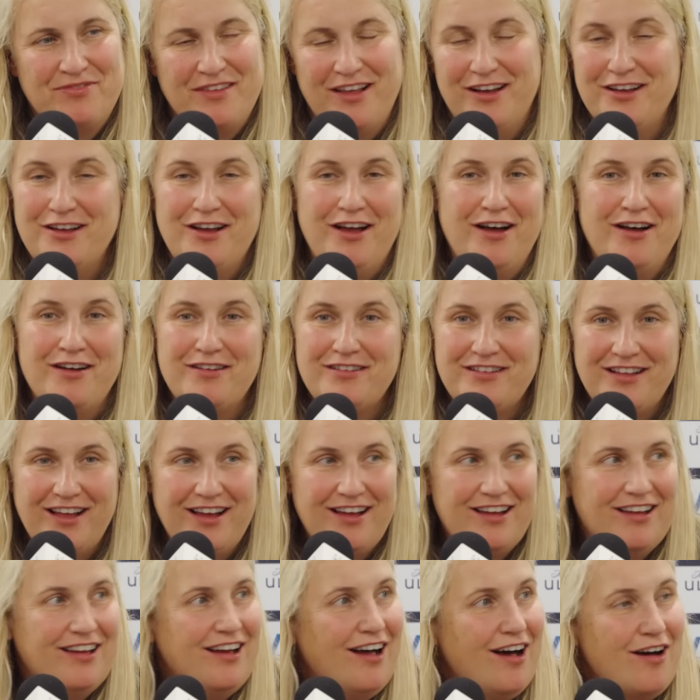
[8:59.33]
I
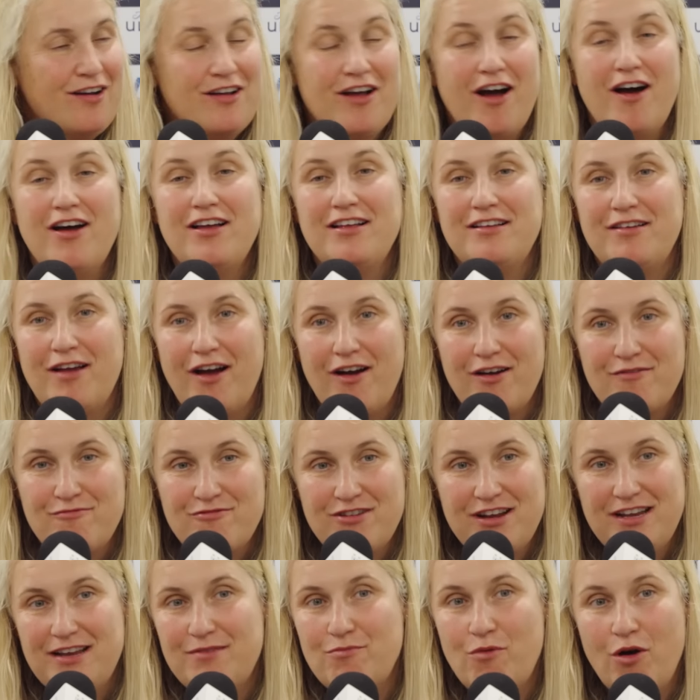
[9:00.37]

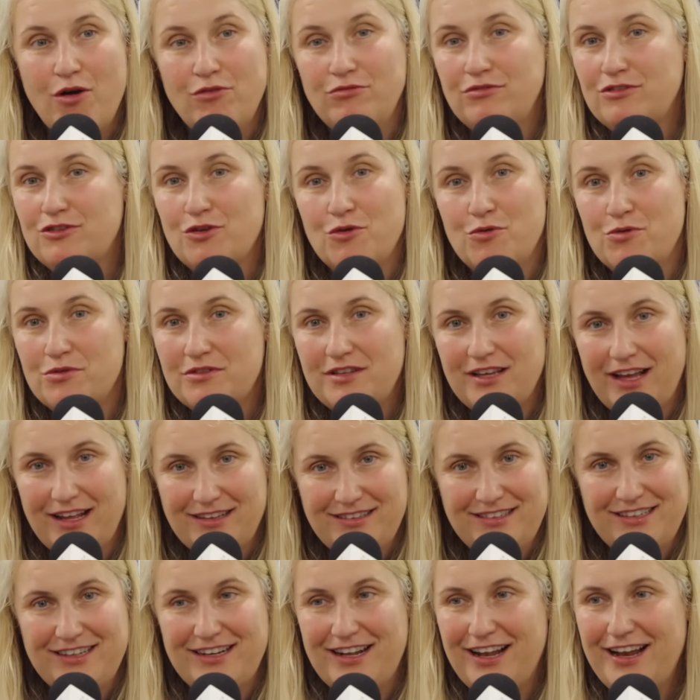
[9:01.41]
really won't talk
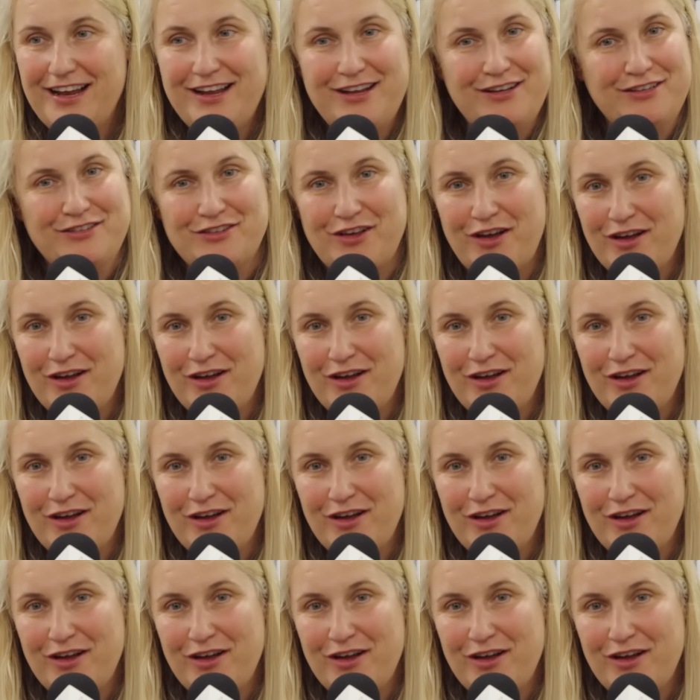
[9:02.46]
tactically because